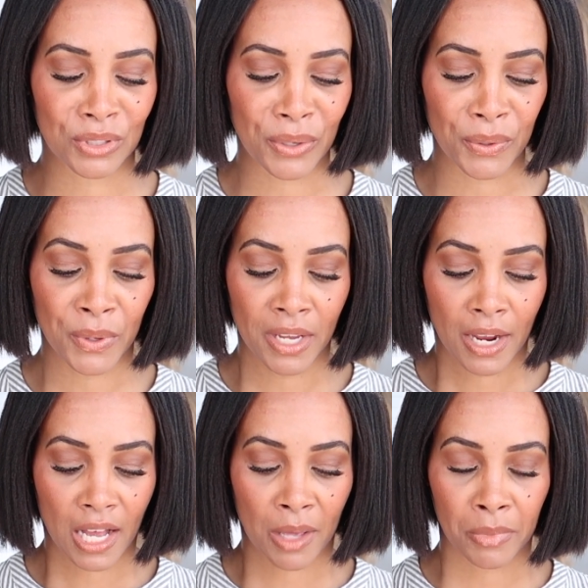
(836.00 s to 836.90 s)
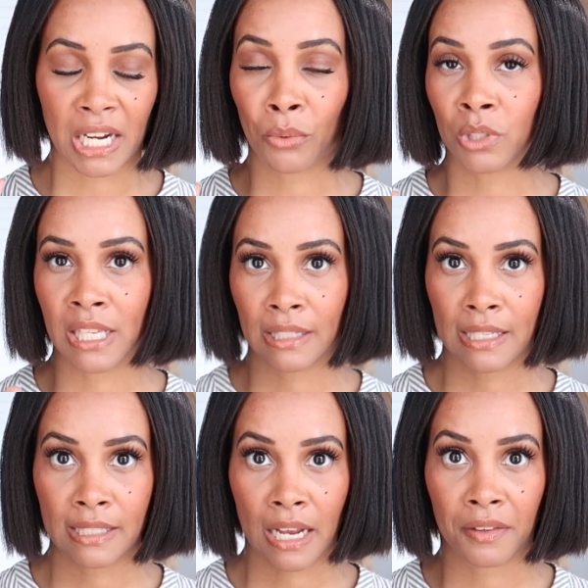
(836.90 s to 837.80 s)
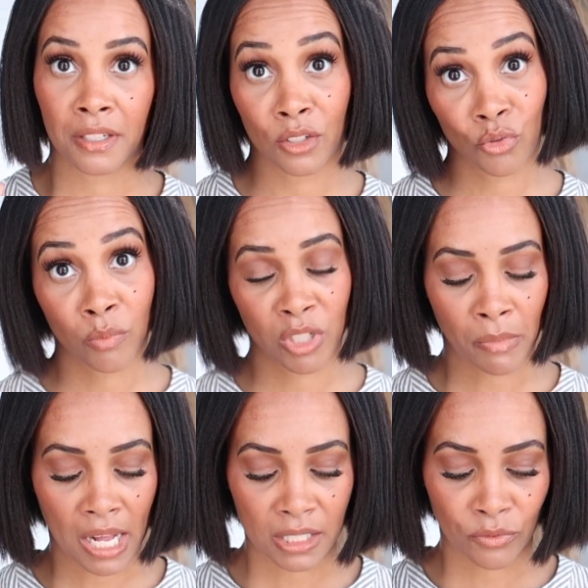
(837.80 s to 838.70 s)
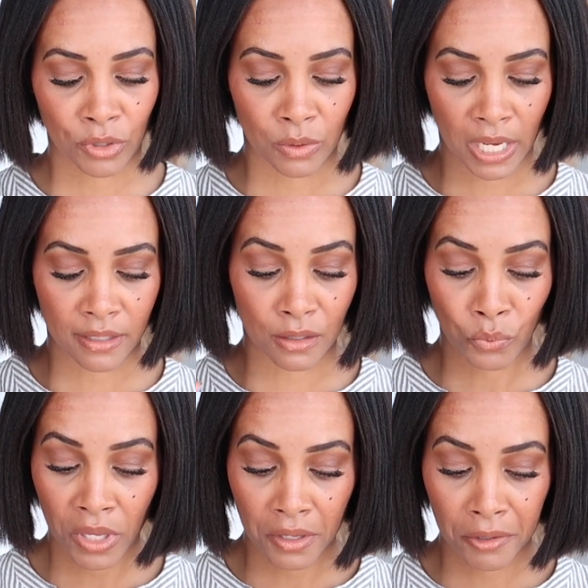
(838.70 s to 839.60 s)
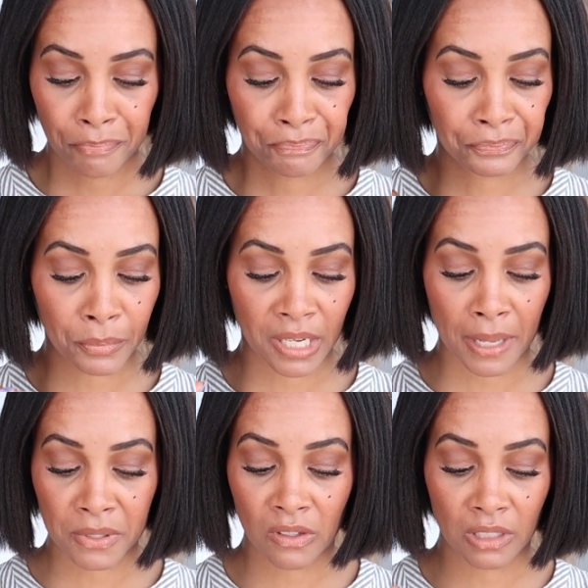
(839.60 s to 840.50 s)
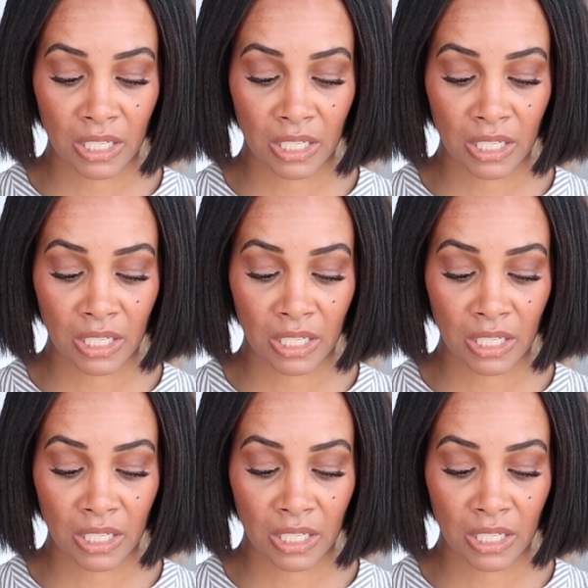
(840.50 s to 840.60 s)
so um, but i will link these down in the description box for you guys as well but I absolutely